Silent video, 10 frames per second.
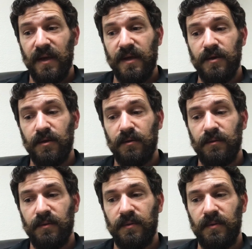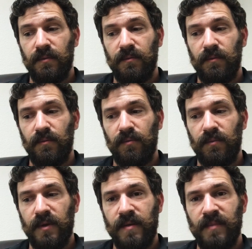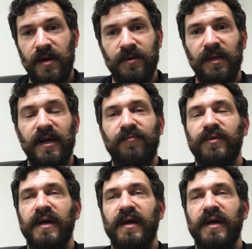You know, in my own life,